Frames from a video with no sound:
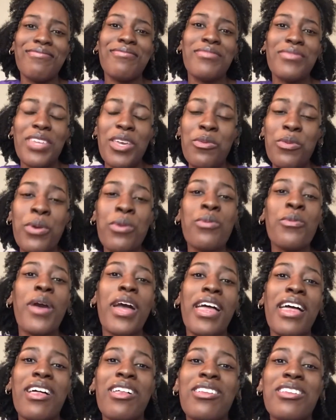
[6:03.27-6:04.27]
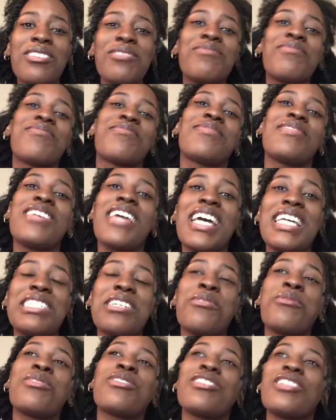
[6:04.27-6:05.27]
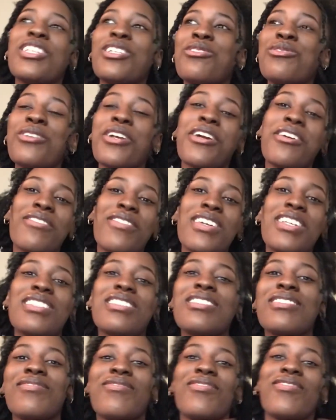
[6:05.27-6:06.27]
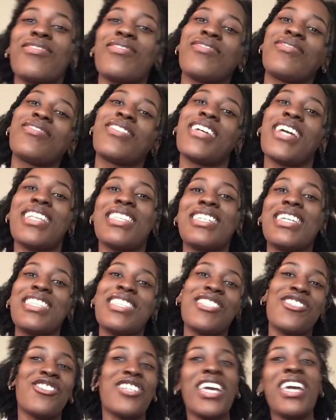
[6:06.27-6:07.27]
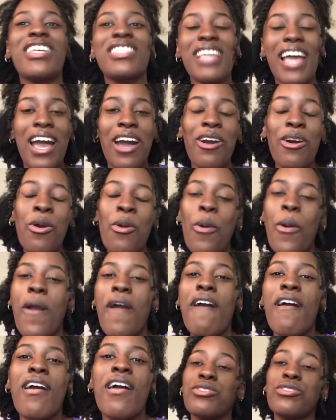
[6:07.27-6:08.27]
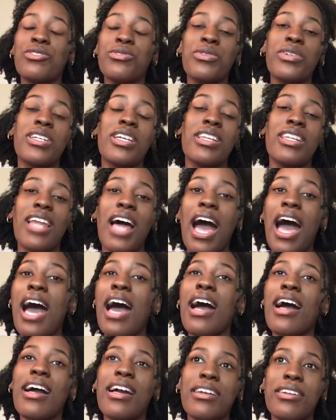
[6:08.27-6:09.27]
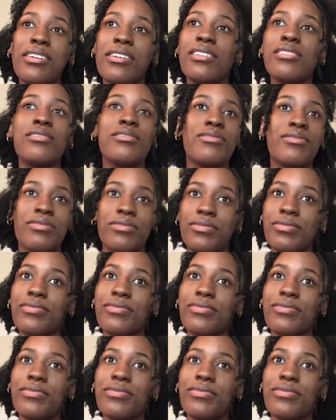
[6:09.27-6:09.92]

it went well. Yes, I was a little nervous. Had to get the shakes out. Doing a lot of